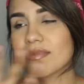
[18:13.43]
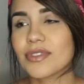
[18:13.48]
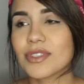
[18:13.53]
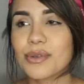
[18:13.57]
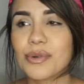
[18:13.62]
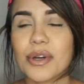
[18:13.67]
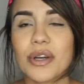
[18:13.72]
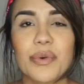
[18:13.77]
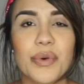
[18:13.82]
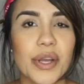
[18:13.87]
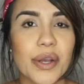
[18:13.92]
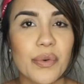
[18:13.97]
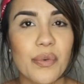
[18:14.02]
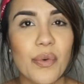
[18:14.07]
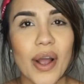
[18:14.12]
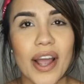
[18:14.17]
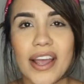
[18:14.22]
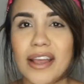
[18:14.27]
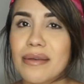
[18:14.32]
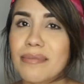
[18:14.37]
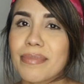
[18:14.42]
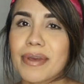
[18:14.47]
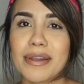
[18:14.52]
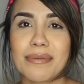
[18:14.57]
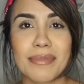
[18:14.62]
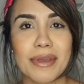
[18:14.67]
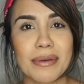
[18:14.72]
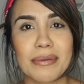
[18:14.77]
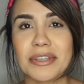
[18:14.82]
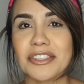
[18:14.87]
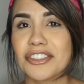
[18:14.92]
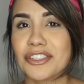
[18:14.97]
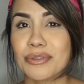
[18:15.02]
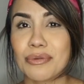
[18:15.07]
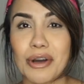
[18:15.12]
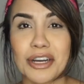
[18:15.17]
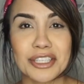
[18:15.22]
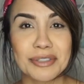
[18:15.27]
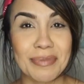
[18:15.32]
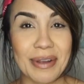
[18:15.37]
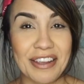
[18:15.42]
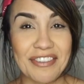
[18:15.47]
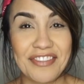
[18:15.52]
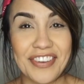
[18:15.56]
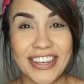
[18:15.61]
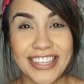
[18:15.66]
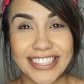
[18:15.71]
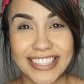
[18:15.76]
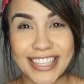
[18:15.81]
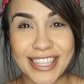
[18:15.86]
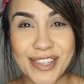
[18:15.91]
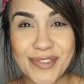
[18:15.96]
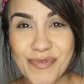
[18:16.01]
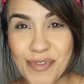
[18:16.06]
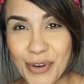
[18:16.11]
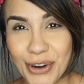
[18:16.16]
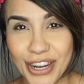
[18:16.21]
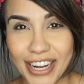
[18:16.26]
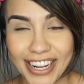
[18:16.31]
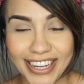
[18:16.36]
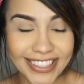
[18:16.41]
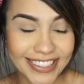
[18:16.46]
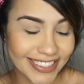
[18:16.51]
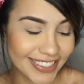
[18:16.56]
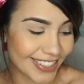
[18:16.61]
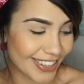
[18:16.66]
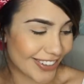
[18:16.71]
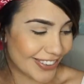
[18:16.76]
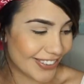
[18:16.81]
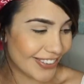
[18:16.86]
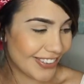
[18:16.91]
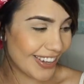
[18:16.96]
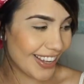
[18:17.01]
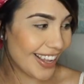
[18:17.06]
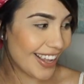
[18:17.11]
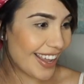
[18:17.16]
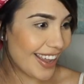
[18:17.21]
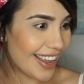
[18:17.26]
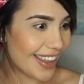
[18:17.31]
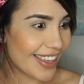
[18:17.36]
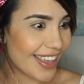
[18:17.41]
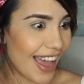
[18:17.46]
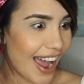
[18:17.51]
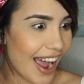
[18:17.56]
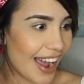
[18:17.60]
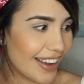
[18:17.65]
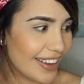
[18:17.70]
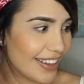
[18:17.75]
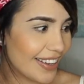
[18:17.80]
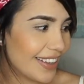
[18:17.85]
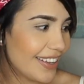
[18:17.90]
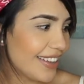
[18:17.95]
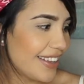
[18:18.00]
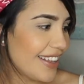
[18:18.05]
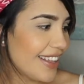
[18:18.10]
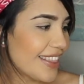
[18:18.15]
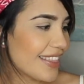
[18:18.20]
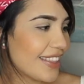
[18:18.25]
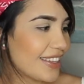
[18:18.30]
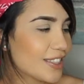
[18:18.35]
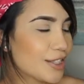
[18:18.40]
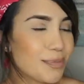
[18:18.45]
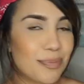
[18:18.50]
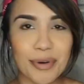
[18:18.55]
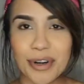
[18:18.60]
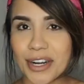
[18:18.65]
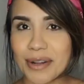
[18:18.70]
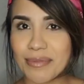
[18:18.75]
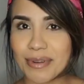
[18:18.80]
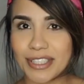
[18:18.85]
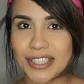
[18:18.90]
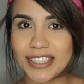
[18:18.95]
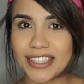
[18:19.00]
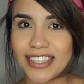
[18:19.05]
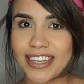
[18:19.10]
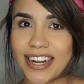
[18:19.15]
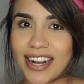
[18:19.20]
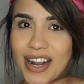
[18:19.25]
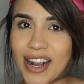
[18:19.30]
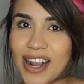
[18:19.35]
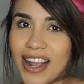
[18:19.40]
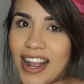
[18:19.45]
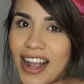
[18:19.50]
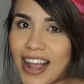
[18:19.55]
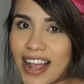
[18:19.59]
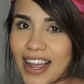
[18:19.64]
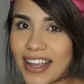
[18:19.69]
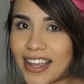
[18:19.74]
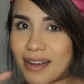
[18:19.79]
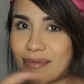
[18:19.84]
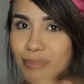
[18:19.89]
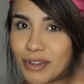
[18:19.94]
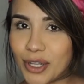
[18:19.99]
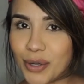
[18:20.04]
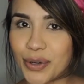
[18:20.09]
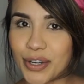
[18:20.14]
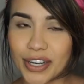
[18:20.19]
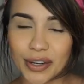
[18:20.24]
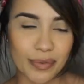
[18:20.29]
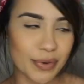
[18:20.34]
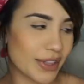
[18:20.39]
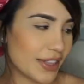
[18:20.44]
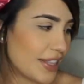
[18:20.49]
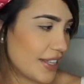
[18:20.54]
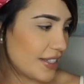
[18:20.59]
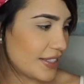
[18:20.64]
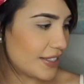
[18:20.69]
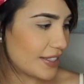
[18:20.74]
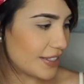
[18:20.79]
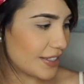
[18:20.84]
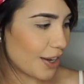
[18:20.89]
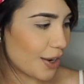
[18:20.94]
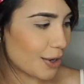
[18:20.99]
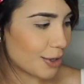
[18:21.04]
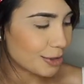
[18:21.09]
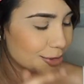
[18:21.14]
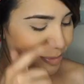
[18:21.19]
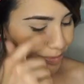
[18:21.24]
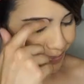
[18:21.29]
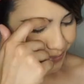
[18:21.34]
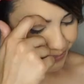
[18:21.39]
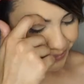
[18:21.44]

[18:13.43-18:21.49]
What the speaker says: do a quick wipe, and maybe just wash my face in the morning. So yeah, that's pretty much, I am loaded with this. So,